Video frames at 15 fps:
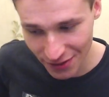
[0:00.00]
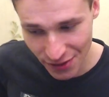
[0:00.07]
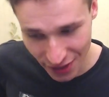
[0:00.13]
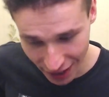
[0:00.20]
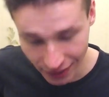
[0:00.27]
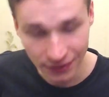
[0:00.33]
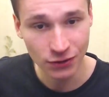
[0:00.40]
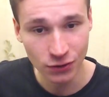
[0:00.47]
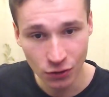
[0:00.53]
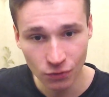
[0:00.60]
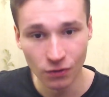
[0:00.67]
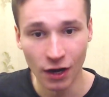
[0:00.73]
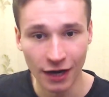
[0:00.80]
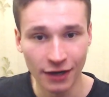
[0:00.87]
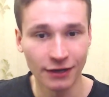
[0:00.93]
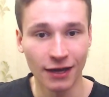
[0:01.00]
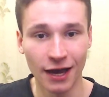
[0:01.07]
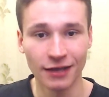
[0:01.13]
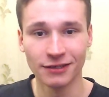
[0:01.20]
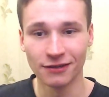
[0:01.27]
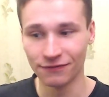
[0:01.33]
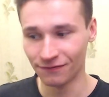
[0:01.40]
then you are
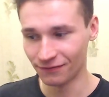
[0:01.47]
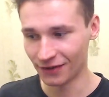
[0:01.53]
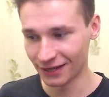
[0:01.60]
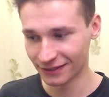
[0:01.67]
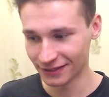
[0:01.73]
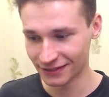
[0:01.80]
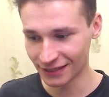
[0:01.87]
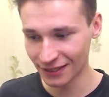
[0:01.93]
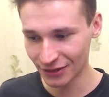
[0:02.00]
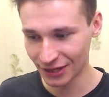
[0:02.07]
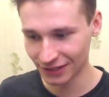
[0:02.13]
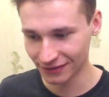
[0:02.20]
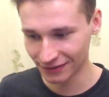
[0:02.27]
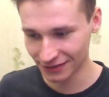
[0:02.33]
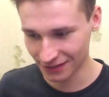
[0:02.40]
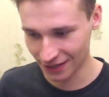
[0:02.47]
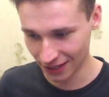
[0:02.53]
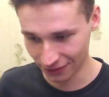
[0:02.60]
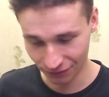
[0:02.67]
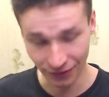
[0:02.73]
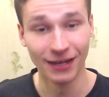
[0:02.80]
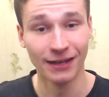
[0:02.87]
kind of understand that it is kind
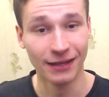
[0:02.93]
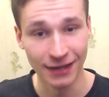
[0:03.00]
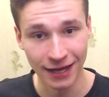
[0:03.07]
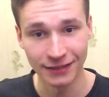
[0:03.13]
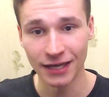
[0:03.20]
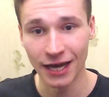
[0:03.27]
of a lot.